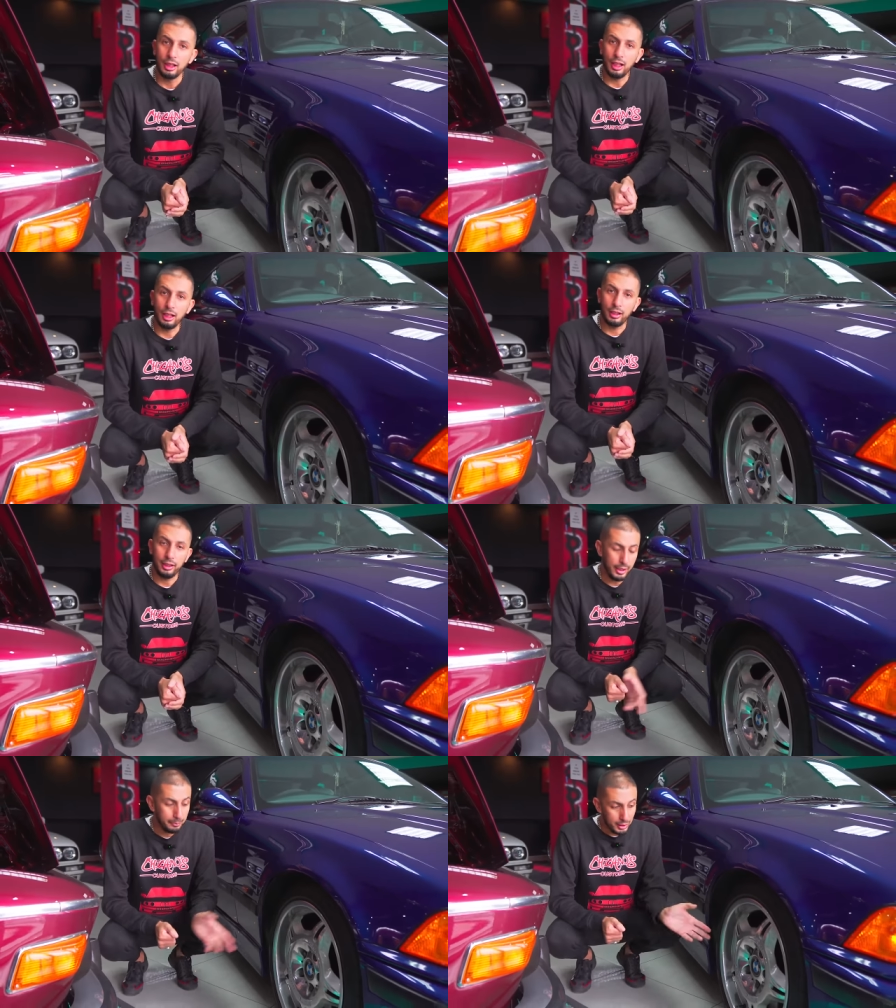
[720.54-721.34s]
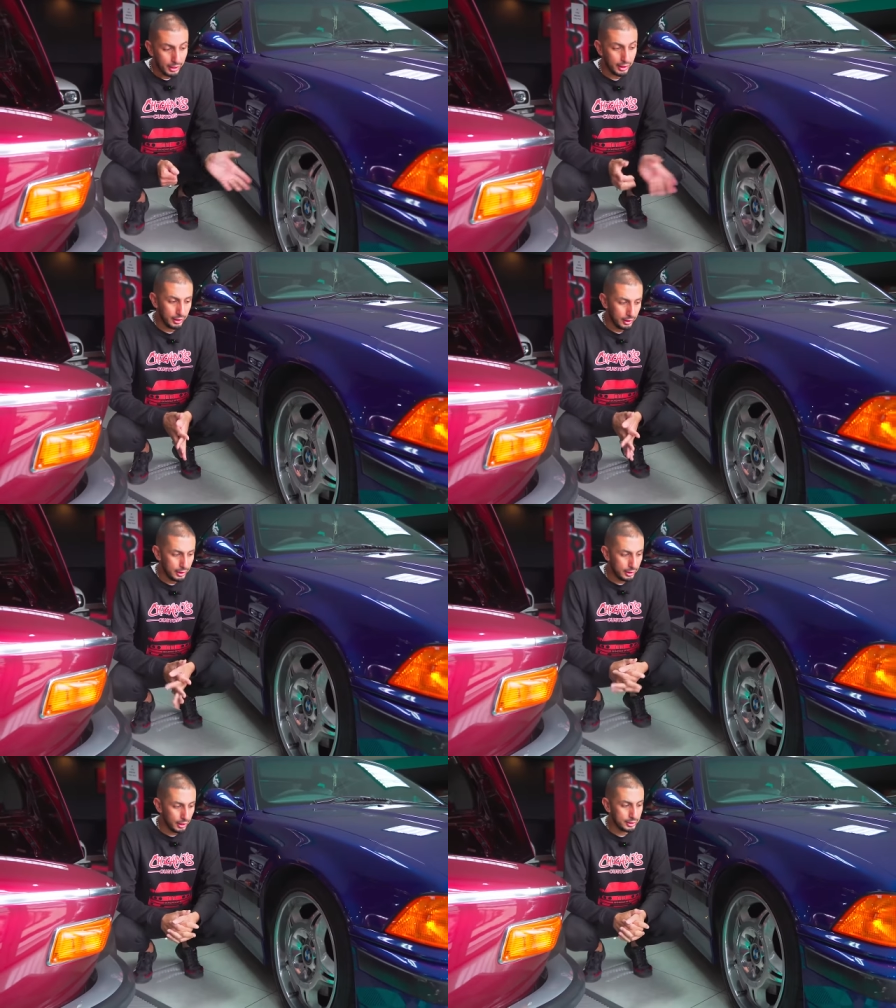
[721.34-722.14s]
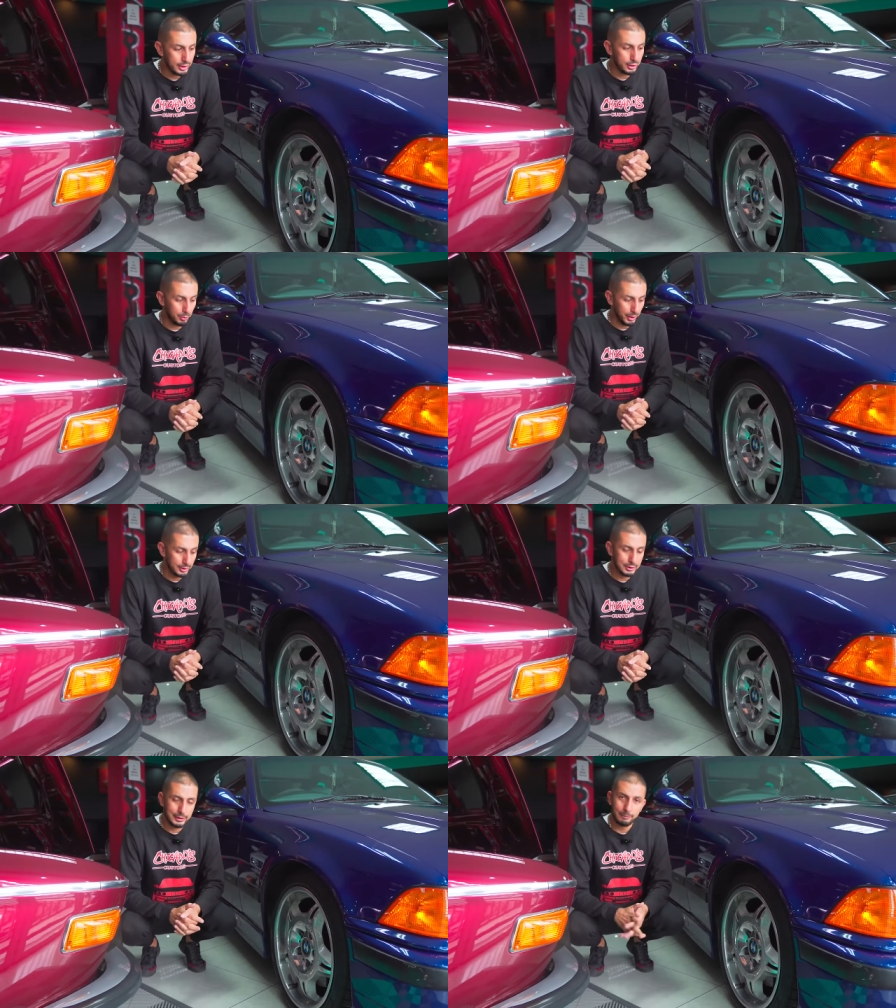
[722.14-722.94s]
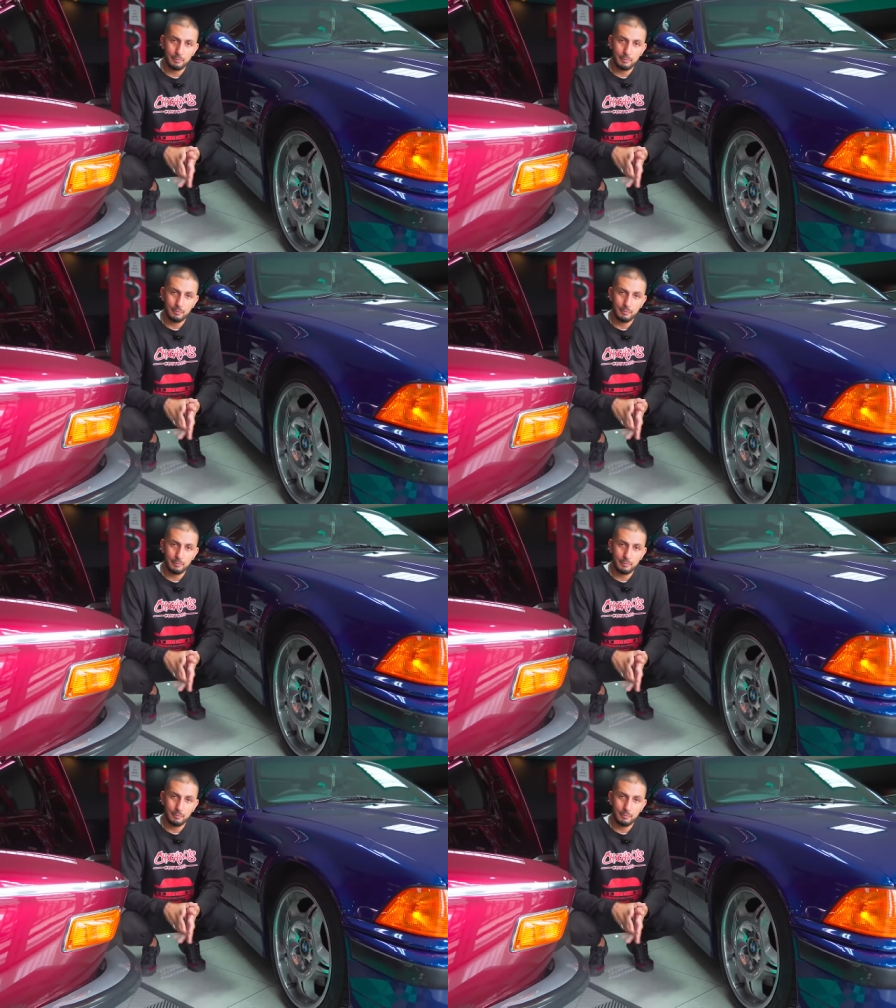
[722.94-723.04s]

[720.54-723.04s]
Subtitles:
M3 E36 wheels.